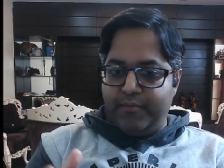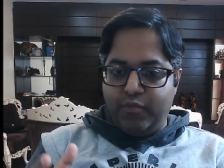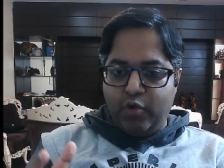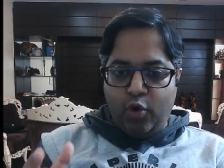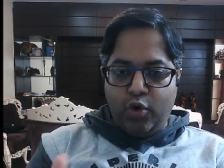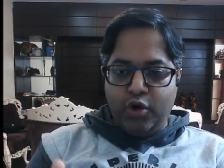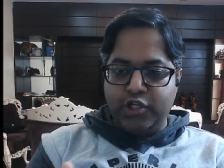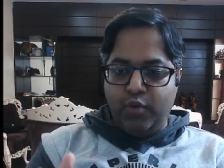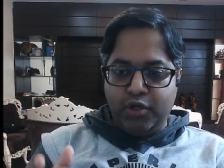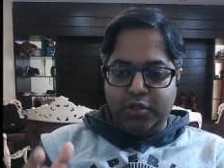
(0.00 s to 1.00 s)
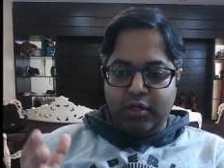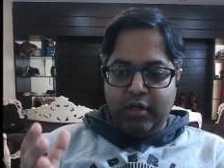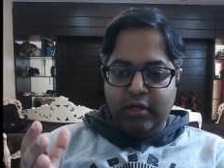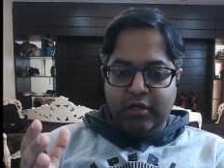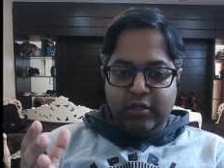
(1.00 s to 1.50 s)
Horus was
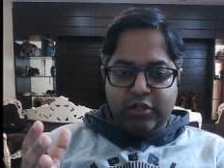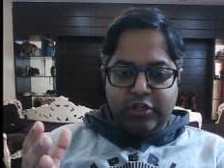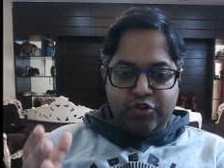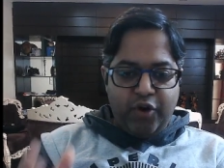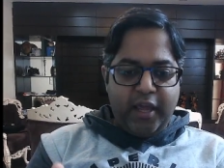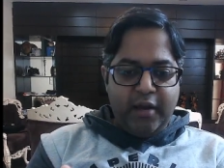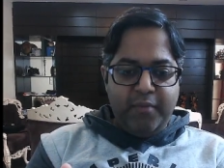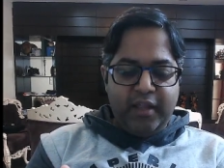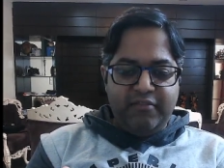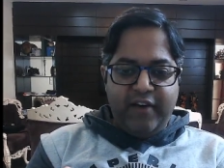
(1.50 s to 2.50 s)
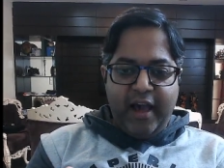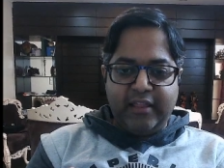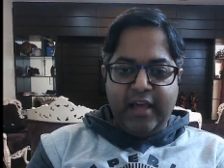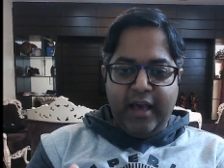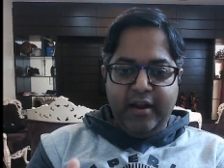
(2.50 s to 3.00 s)
stricken by the fact
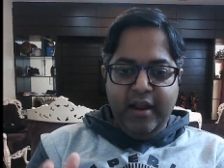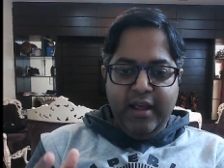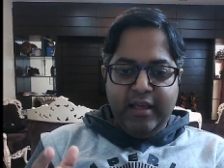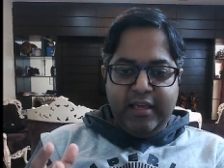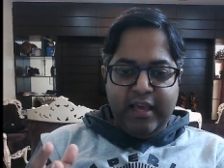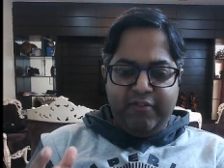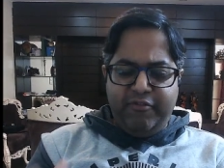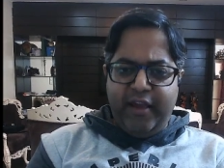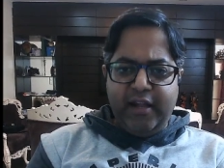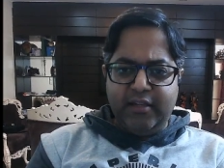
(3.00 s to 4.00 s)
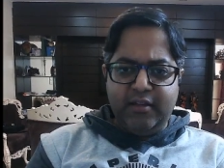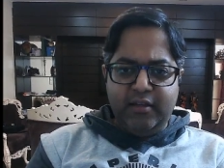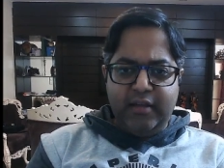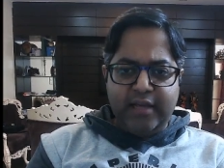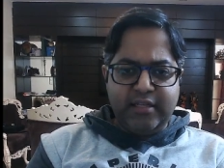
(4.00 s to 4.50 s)
that he had failed
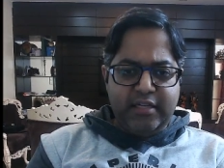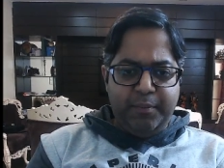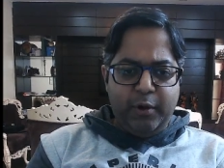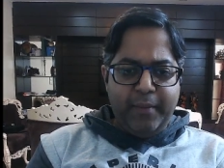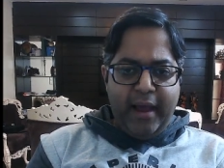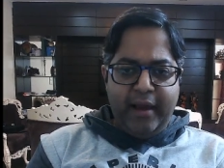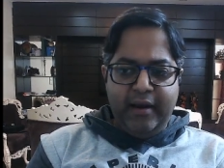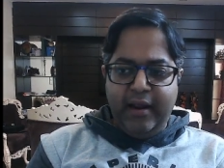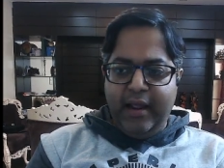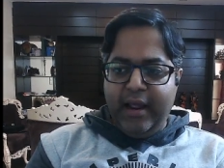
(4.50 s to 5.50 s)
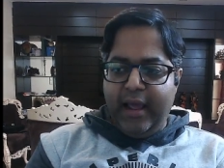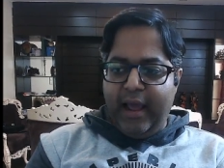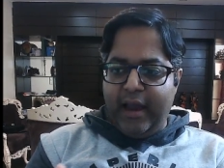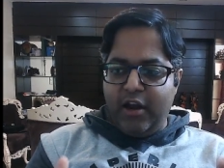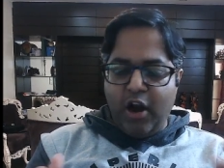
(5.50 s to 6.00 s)
as a diplomat
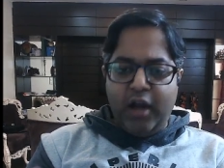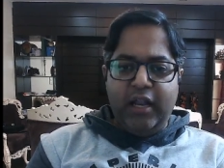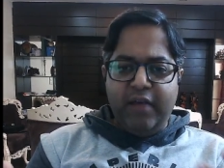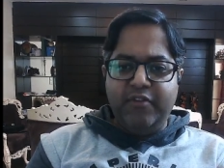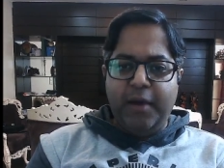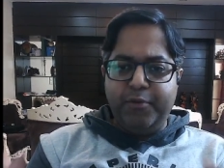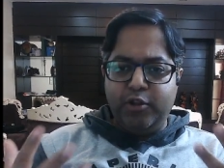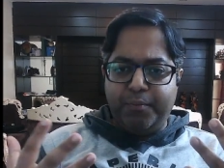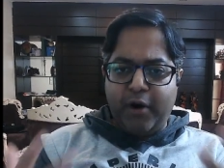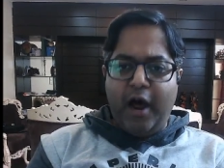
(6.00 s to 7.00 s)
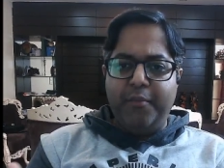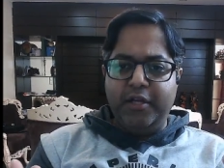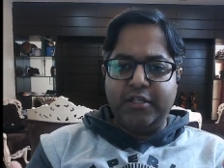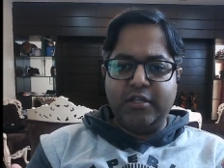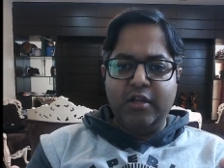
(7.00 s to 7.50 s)
and not lived up to the
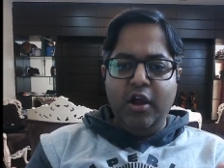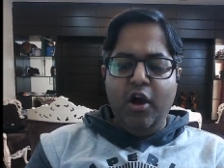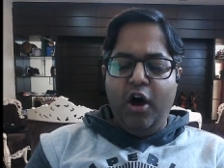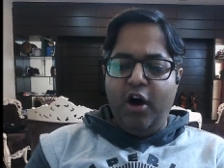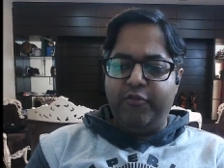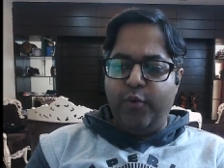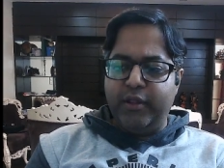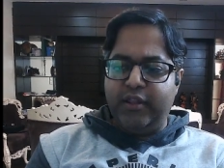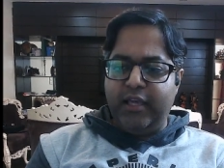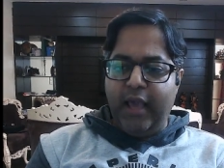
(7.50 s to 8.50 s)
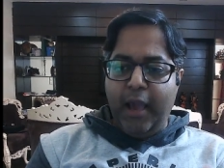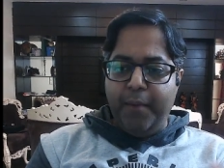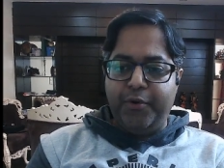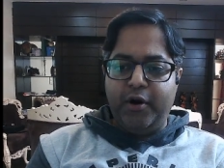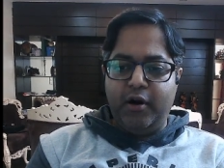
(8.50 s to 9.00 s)
promise of what the
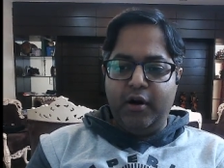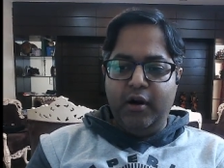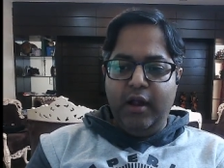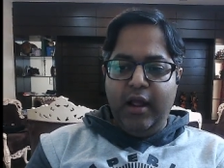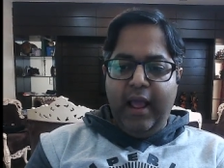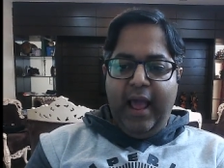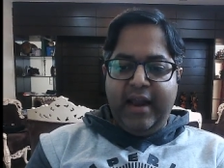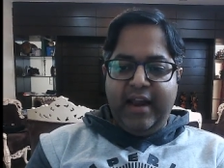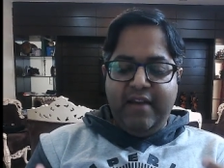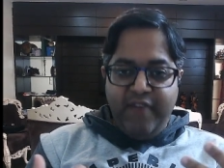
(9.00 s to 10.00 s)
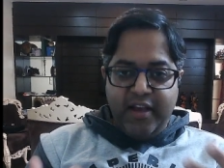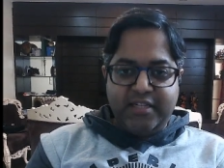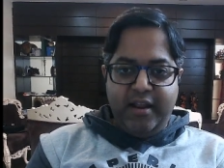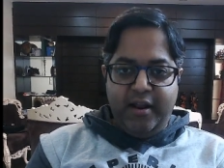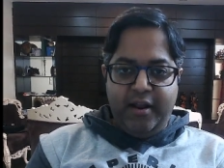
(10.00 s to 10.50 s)
Emperor had
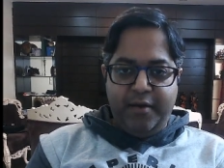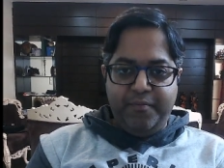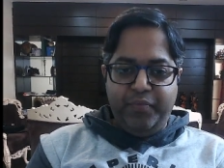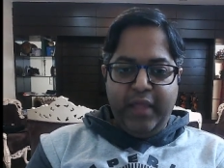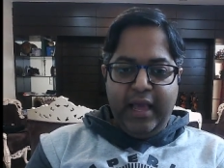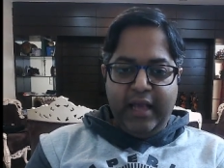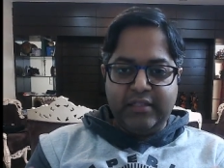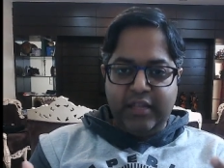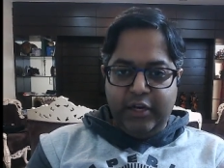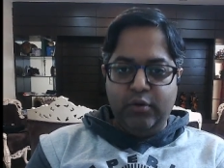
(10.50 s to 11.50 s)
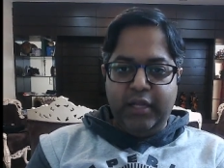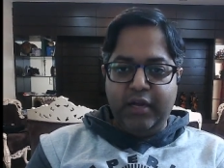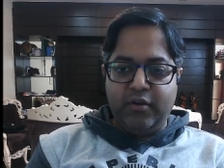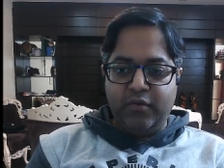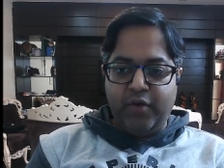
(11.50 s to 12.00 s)
invested in him as the new
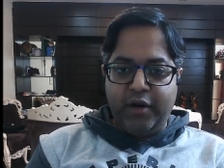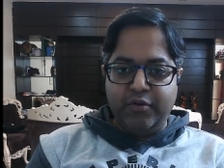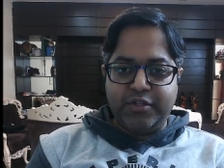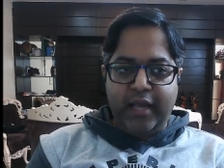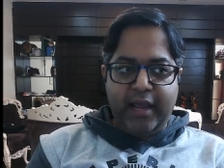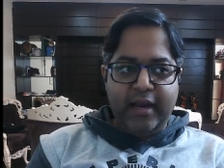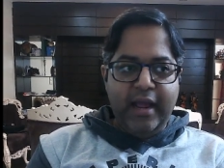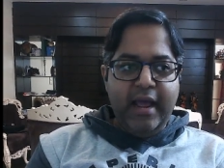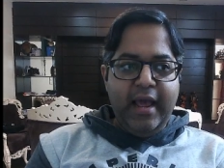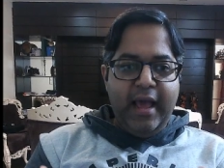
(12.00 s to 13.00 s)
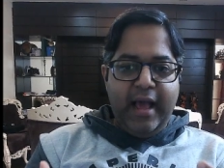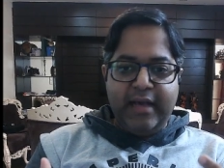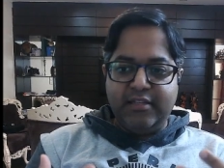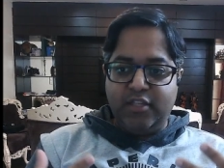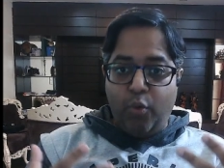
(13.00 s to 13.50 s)
leader of the Great Crusade,
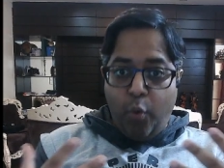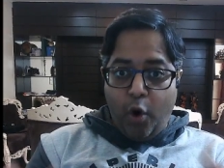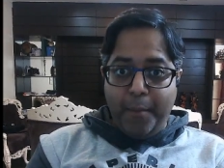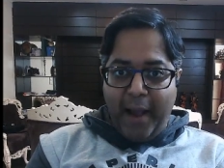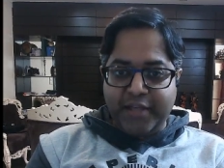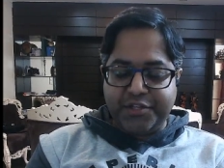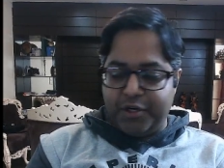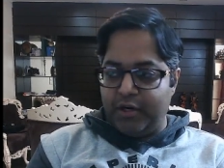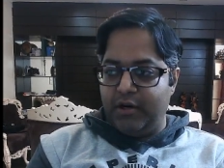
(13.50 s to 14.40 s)
as the War Master,